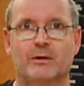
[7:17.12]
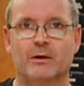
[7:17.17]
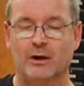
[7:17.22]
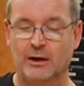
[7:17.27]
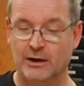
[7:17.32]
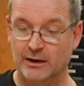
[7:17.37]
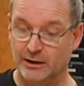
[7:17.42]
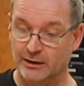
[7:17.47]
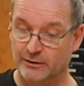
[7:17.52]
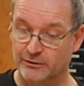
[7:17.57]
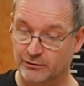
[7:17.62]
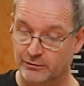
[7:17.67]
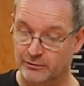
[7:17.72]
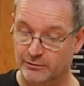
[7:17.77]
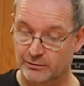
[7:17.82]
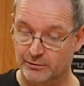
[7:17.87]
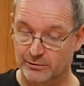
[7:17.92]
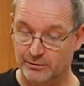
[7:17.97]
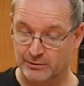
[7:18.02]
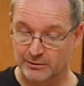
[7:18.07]
And
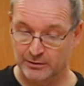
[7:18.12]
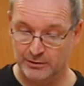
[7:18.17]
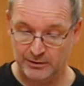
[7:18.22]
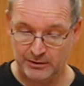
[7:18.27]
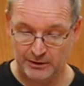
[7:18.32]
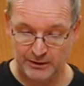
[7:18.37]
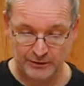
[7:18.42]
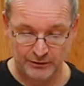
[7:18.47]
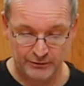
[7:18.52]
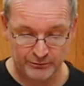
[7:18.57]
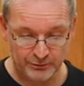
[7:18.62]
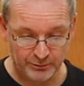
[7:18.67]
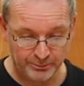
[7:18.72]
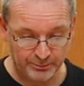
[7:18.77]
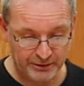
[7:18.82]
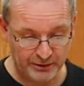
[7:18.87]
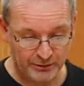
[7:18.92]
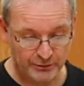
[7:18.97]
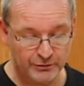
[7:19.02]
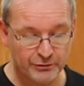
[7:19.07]
it's, to
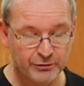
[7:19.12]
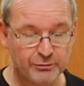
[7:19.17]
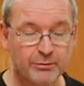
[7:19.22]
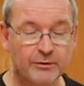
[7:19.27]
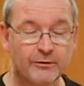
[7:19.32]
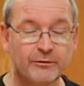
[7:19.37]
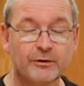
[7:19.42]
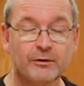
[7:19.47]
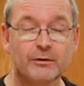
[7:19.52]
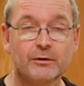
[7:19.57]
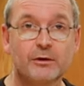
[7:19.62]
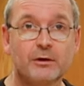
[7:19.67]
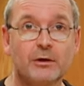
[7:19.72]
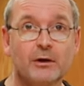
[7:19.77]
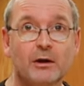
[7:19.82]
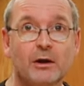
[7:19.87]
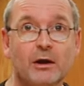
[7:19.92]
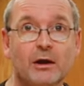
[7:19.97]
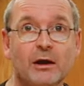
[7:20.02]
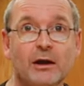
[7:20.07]
be honest with you,
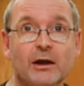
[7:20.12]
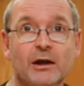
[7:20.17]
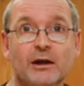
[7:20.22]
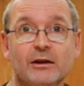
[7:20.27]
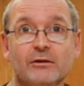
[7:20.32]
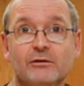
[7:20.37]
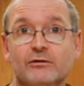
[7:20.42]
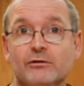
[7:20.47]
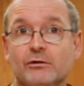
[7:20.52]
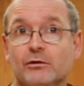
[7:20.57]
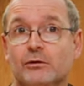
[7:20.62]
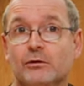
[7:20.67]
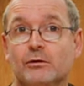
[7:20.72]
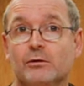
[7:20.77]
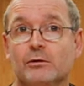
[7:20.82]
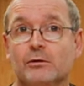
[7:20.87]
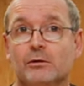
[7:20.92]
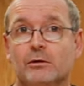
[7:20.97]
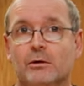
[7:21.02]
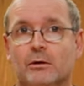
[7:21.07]
it's
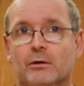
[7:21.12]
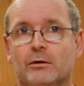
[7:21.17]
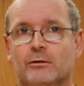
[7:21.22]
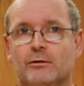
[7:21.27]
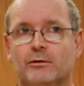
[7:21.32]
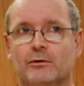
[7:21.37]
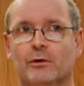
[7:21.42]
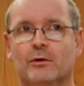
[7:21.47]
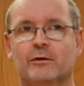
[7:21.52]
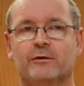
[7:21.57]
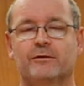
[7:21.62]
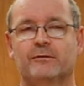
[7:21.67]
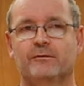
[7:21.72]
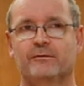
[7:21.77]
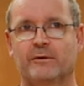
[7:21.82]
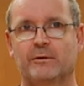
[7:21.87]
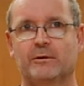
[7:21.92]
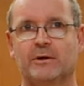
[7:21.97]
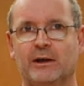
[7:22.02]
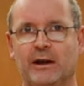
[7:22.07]
not
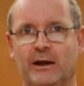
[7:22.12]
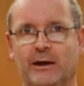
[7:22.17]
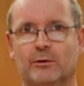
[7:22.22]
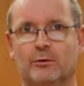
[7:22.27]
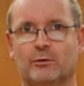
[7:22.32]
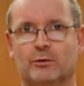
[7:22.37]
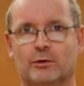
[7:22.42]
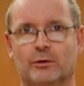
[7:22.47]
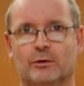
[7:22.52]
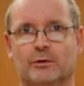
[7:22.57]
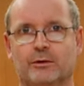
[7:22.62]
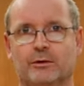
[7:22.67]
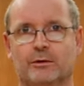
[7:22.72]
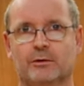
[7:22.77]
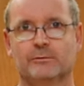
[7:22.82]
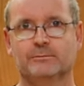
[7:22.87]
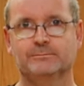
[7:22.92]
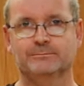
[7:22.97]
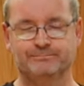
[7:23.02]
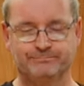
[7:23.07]
very loud
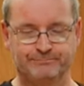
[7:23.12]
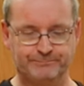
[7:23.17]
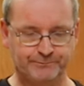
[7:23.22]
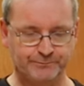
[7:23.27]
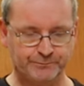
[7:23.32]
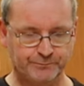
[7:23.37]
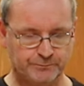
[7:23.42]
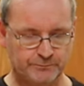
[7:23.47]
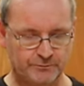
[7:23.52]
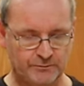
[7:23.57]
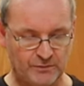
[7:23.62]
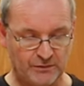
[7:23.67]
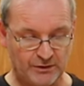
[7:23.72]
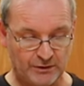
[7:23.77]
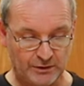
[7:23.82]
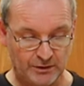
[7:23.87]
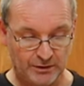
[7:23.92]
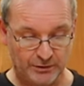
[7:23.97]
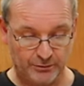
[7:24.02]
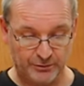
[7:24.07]
either,
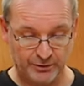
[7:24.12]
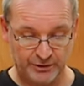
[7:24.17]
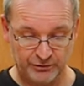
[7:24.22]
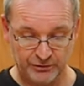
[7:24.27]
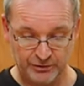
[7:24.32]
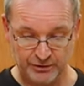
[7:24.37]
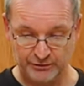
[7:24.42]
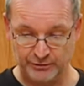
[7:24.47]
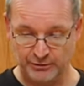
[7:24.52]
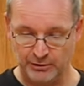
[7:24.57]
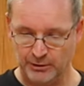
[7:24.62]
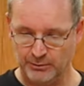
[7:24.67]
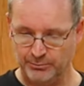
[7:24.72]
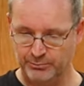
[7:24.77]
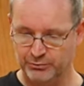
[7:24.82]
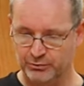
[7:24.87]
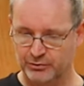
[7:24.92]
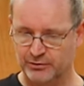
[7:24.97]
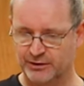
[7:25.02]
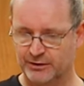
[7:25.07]
which is a
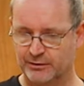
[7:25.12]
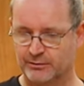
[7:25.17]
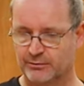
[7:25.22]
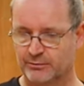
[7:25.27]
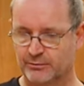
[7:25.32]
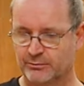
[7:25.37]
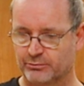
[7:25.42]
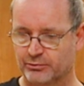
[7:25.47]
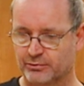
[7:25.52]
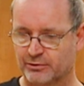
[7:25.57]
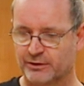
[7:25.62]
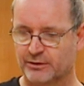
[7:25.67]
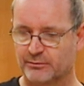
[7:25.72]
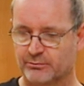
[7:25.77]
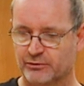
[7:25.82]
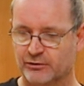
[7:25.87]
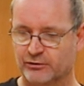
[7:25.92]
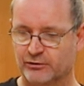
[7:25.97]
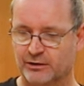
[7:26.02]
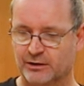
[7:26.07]
brilliant
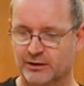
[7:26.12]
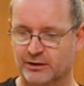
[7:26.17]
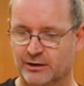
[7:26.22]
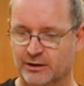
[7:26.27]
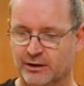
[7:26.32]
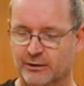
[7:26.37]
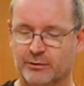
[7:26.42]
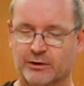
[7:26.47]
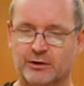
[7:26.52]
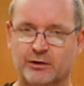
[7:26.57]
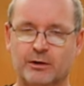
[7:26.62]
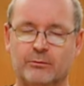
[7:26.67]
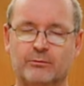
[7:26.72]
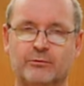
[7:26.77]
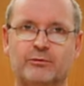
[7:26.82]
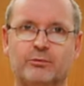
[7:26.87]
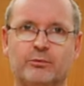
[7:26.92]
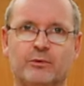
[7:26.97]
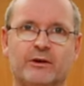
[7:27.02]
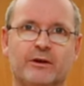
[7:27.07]
machine. Now, it
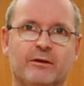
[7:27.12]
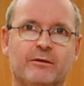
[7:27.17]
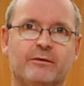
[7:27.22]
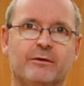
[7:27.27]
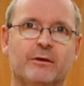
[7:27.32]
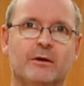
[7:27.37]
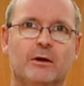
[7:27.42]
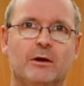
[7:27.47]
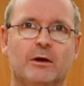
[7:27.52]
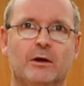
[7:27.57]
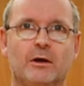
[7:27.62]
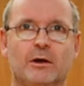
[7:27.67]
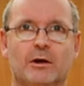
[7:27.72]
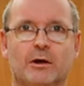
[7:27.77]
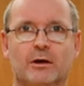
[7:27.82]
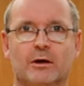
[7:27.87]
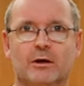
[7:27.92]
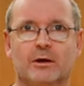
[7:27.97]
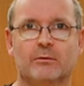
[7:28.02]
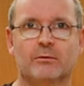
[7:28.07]
comes with
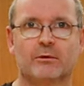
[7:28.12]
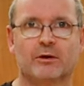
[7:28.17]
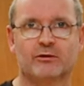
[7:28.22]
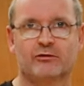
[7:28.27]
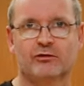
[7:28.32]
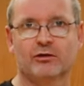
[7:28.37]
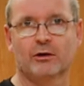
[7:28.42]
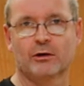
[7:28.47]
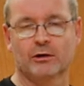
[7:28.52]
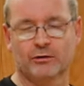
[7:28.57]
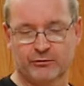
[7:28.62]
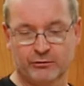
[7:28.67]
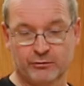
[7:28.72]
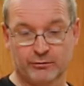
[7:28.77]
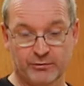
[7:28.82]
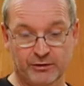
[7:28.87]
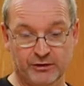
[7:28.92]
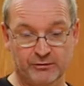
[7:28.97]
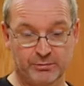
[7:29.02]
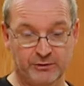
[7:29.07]
a charger.
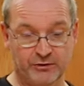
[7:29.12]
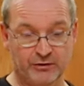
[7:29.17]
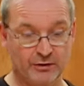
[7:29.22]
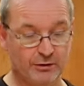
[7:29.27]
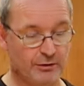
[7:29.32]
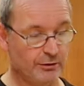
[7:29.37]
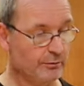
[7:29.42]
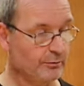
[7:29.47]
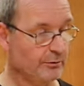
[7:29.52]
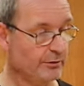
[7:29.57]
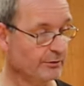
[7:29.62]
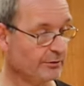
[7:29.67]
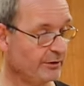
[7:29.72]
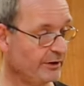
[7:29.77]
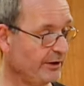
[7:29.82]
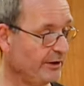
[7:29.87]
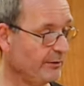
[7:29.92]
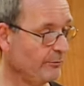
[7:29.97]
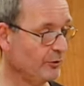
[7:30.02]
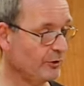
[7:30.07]
This particular one
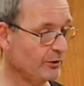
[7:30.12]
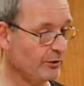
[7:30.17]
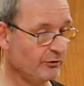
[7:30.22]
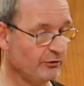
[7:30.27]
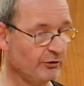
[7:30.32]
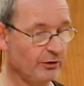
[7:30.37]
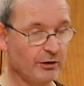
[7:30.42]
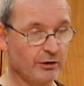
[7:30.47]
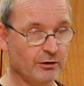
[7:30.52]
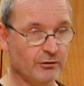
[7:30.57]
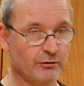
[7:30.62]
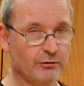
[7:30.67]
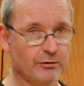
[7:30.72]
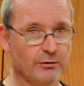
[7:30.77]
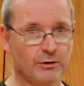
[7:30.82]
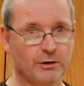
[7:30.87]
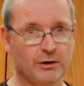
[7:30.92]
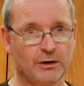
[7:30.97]
came with a charger.